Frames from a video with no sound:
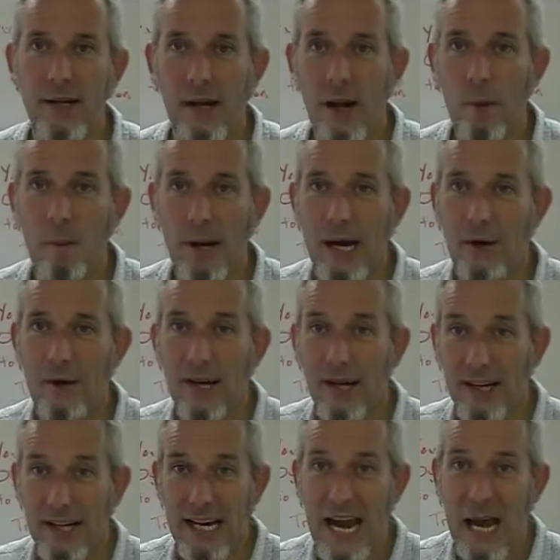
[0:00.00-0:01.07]
about a
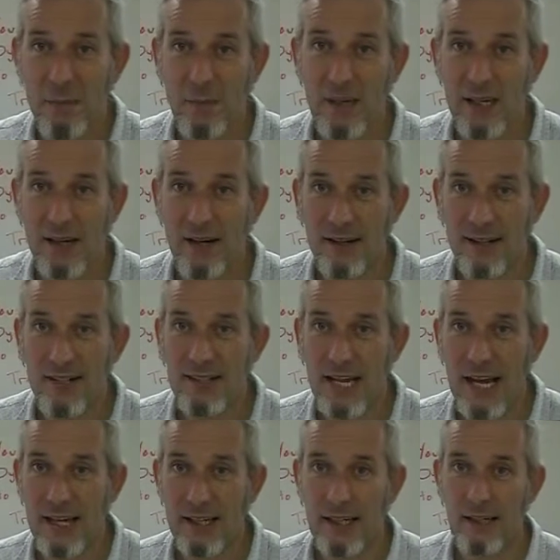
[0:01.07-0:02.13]
gap in
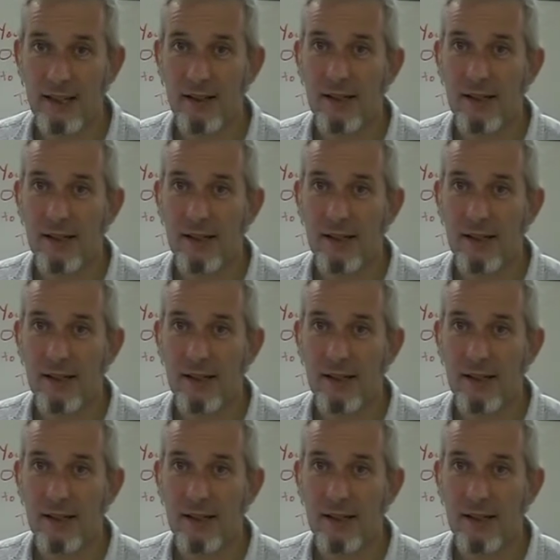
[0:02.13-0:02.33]
understanding.